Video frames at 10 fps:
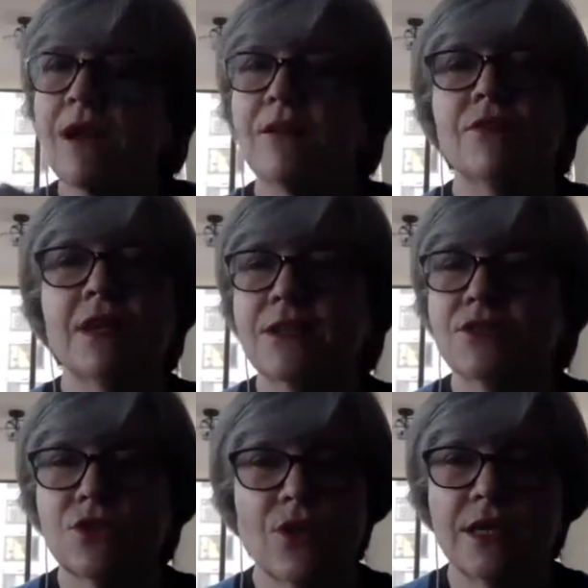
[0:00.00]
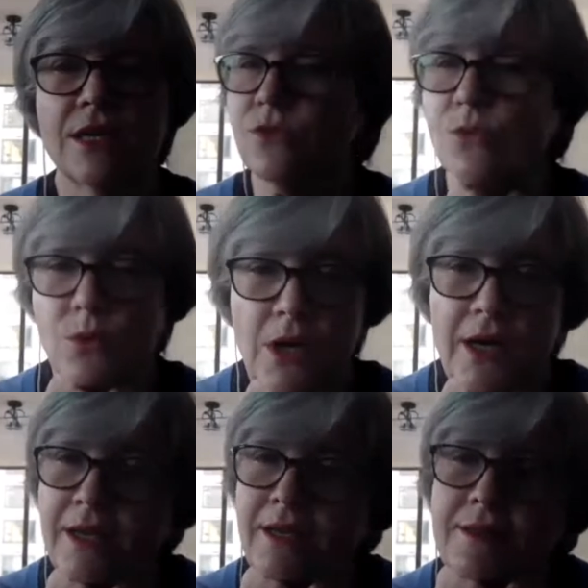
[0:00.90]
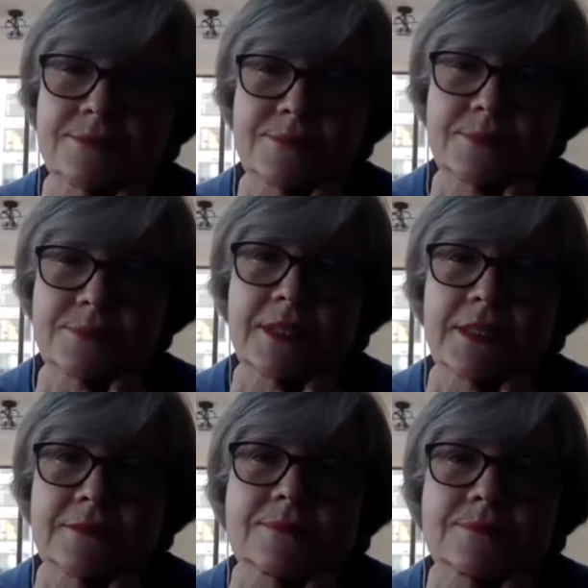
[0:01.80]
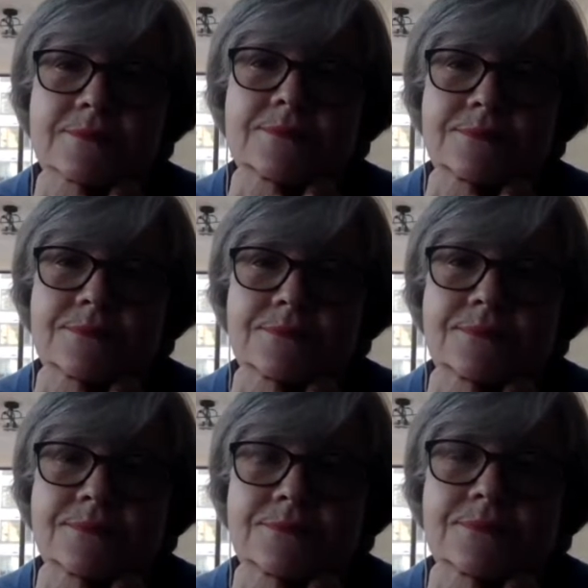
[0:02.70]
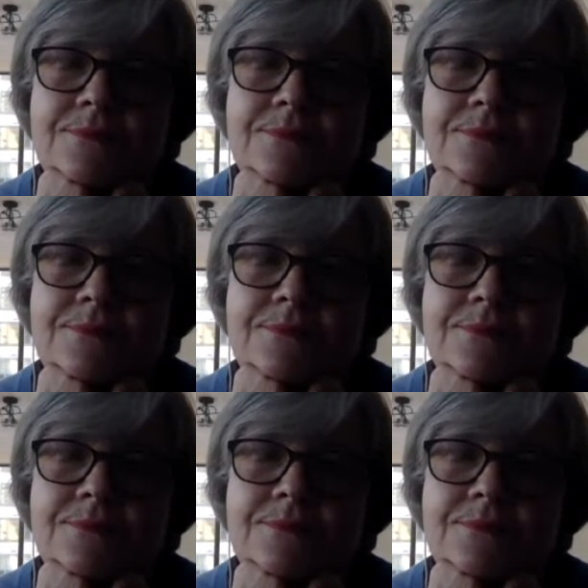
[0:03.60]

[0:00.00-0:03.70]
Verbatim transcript: don't have the answer as to why. Yeah. Mm-hmm.